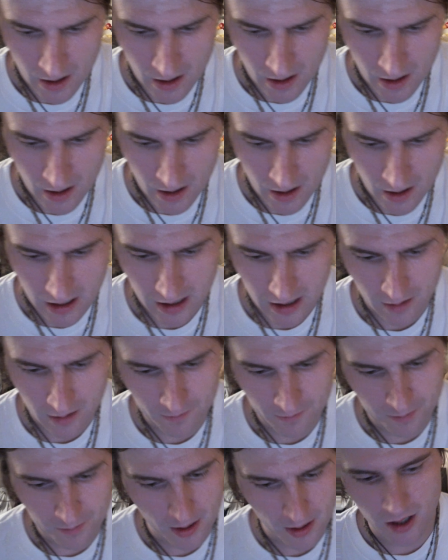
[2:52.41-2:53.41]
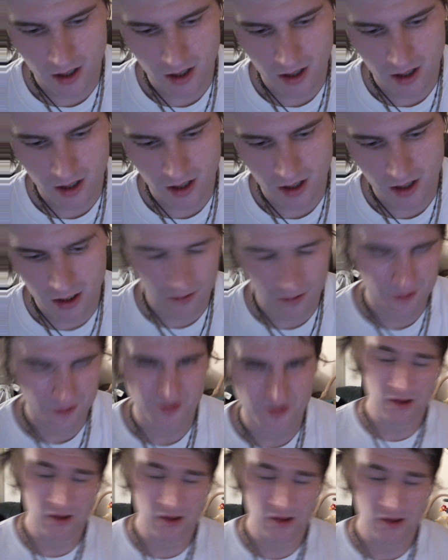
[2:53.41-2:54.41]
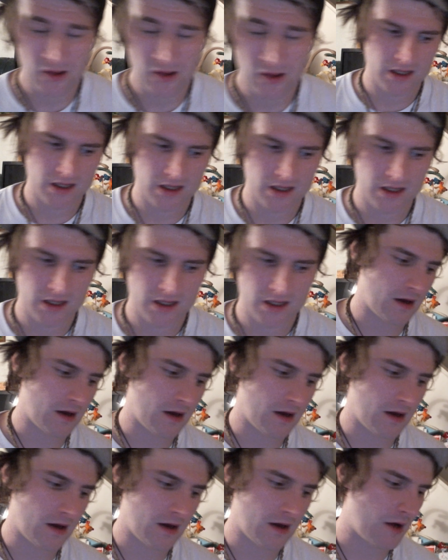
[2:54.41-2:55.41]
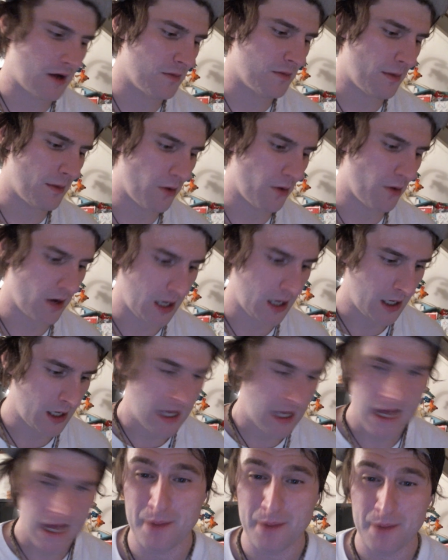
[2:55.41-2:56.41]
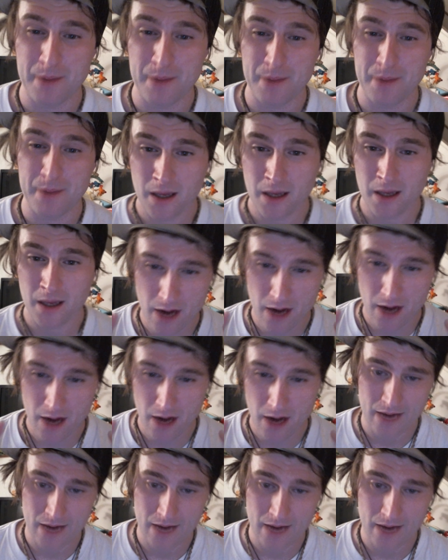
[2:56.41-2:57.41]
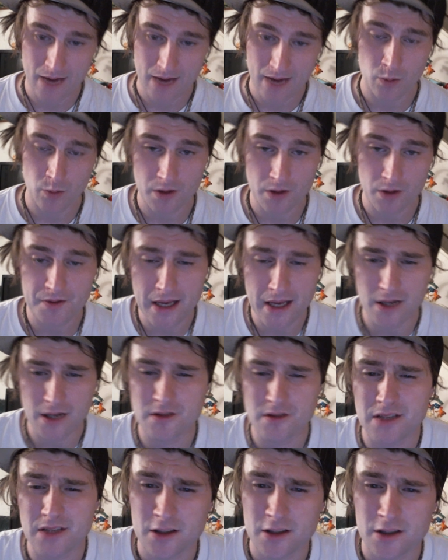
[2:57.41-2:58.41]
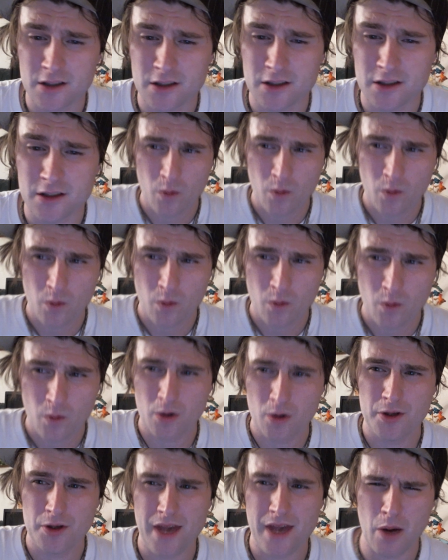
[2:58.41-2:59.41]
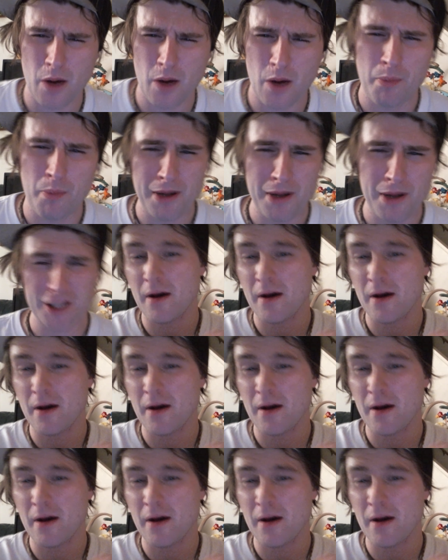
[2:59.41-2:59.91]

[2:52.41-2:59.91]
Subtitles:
Paulo Thiago struggling in UFC. I remember an epic battle he had with Diego Sanchez, where Diego picked